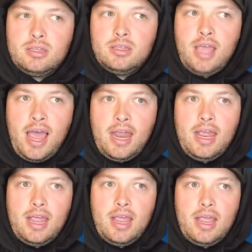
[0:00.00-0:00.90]
that
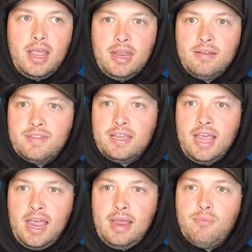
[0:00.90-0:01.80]
end of the
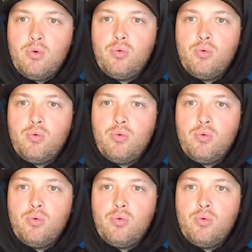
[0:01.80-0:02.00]
game,